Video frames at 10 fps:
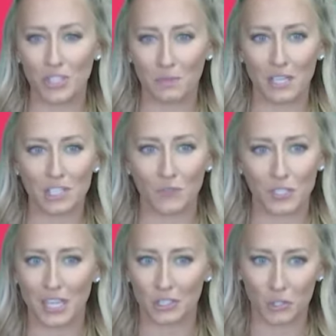to the beach if you
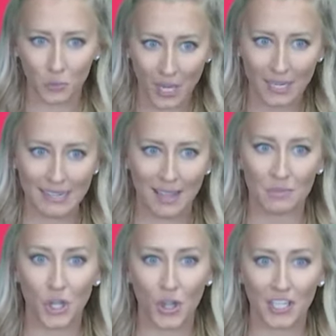take a train, I'm
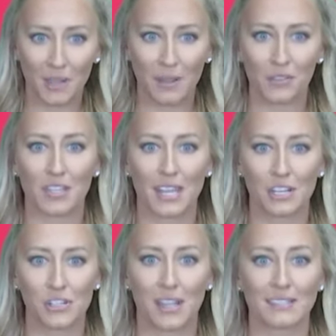talking about the
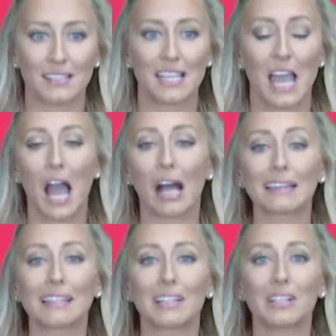nation that sits a
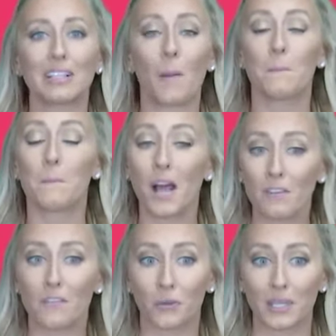little
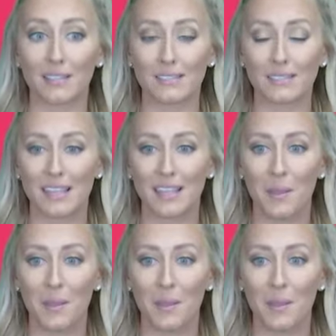above Greece,